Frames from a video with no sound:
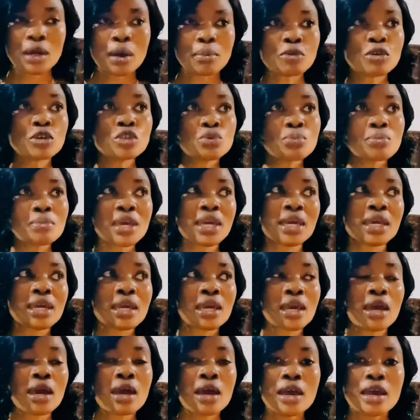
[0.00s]
I'm going to make
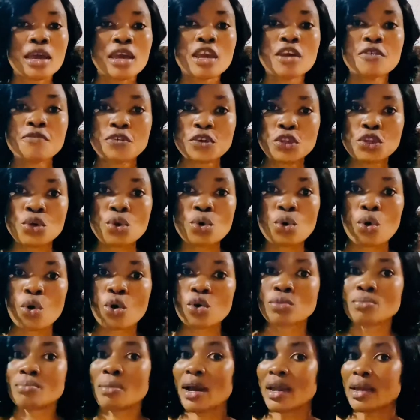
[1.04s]
a video
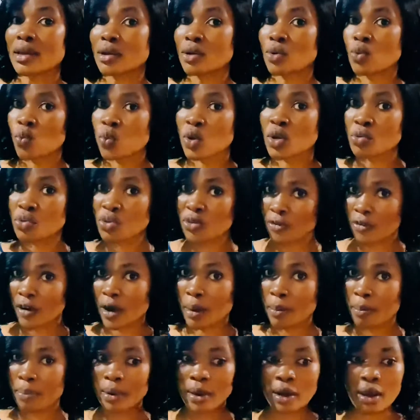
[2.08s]
on my wig
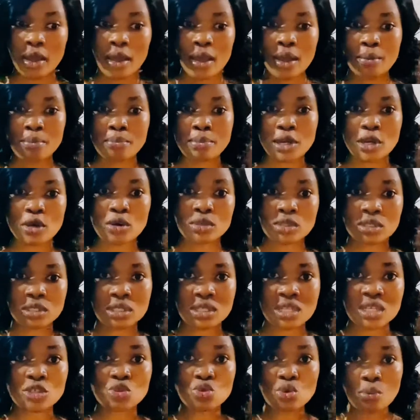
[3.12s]
revamp because
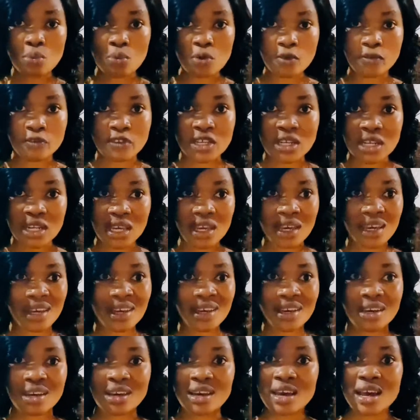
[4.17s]
since we moved in
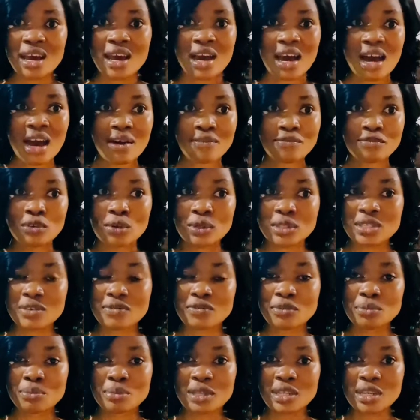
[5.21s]
here, I've not
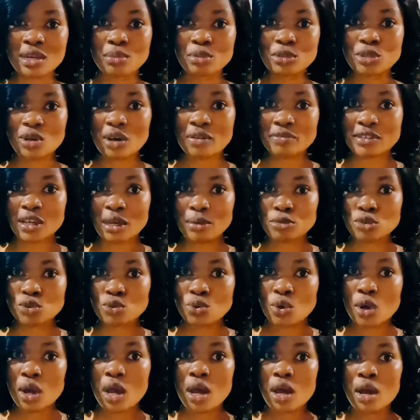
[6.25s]
even been able to have time
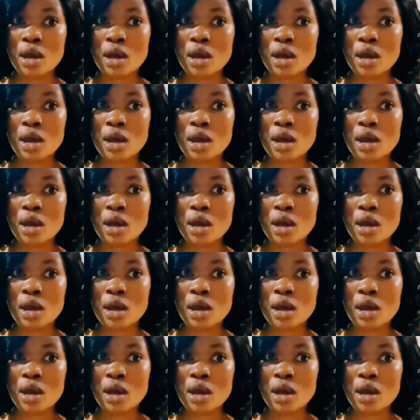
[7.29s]
to